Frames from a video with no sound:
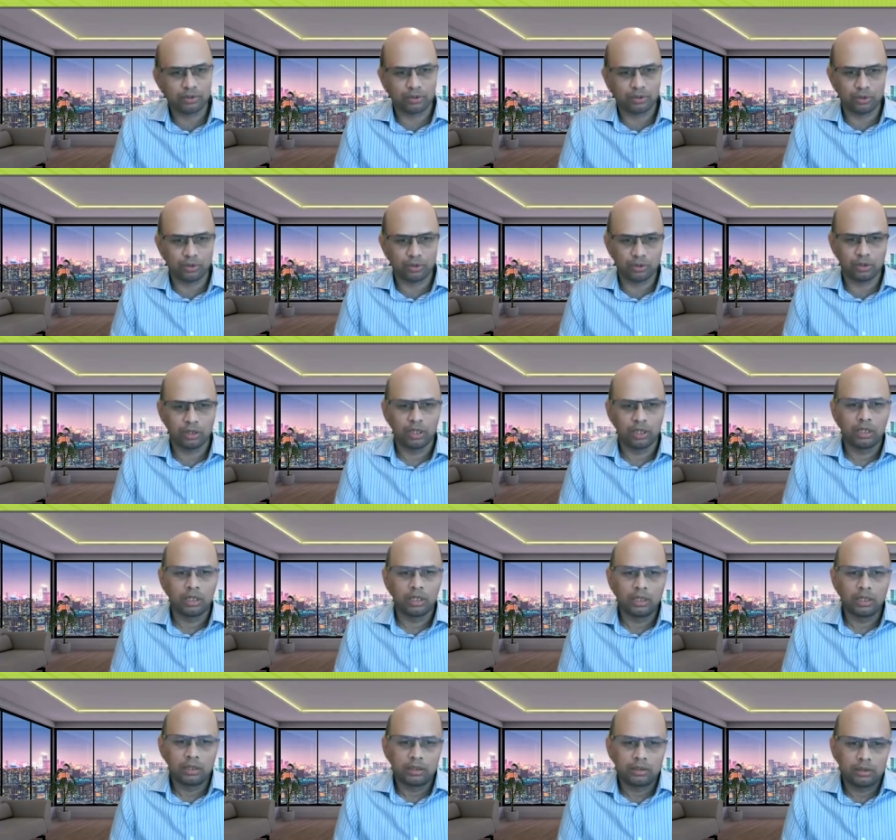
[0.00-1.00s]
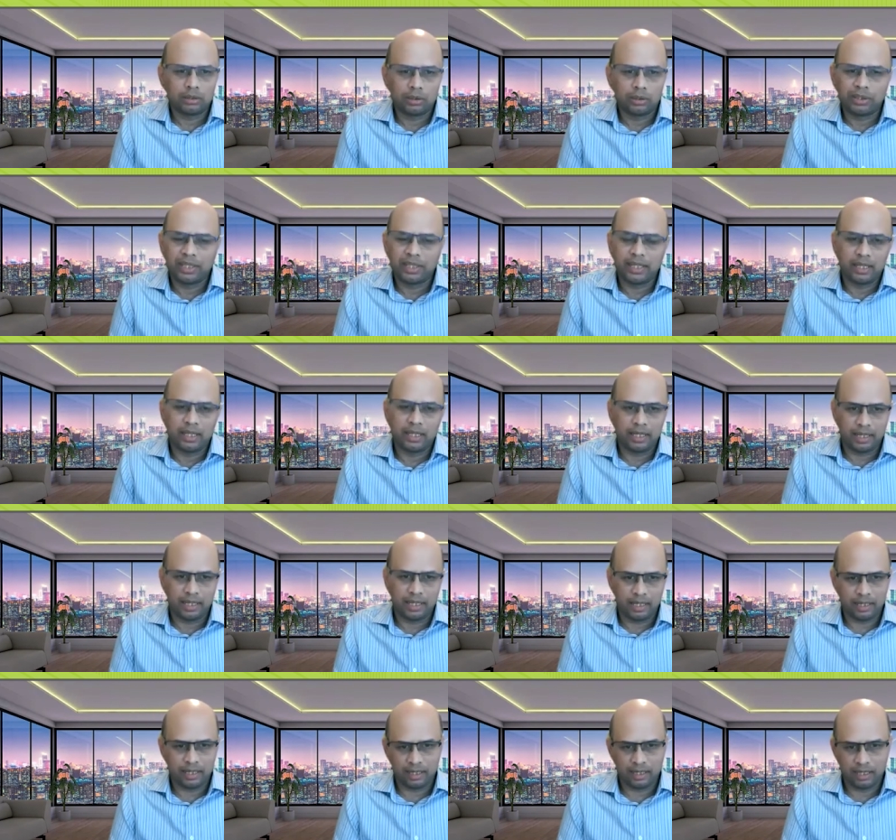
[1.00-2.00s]
So so he,
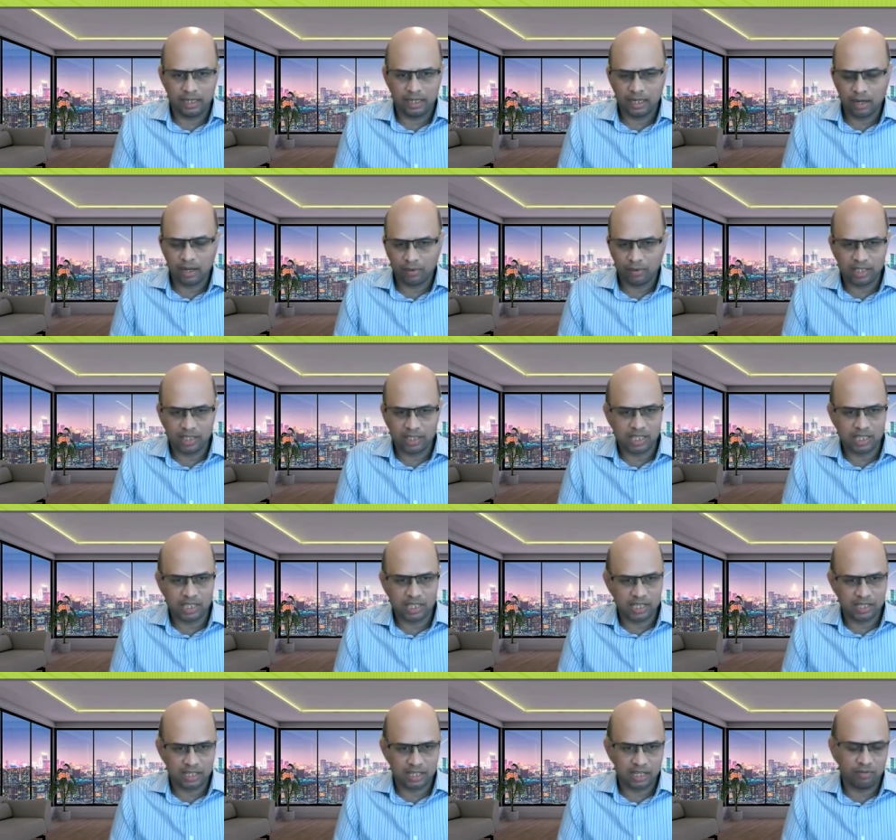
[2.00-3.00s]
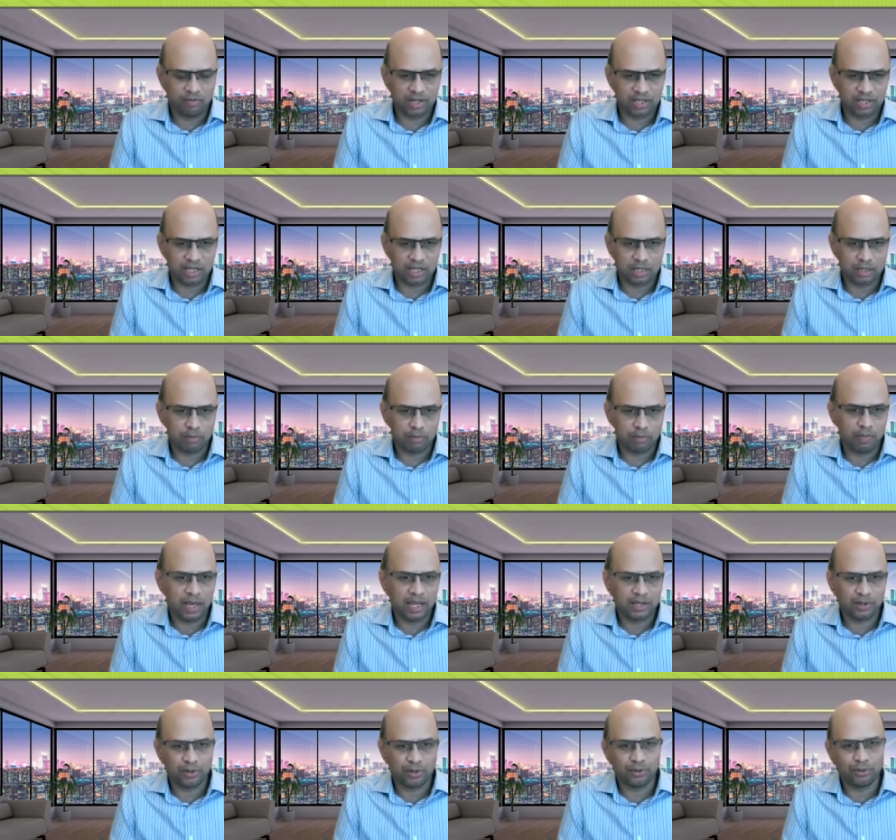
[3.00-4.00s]
he, he leveraged his investors
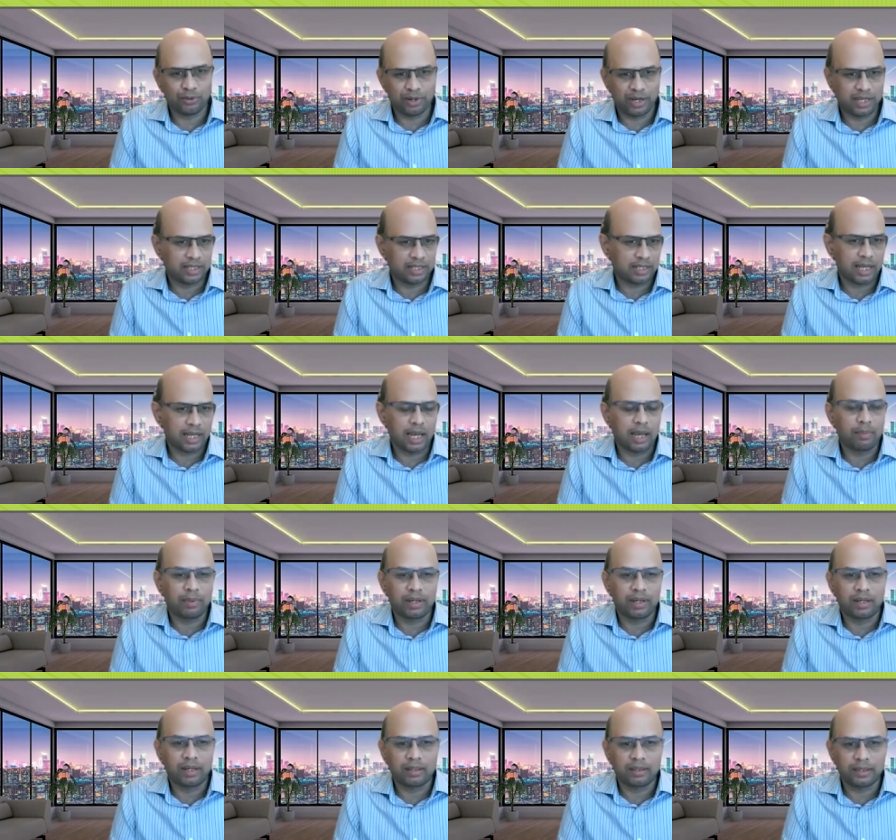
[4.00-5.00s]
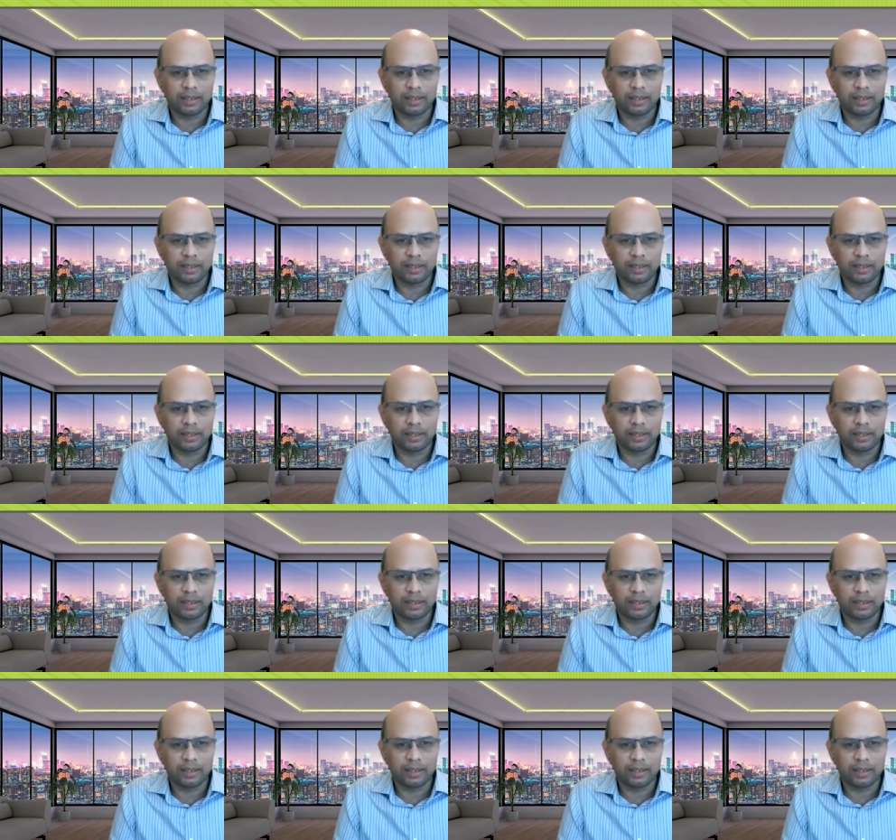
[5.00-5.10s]
base to raise capital.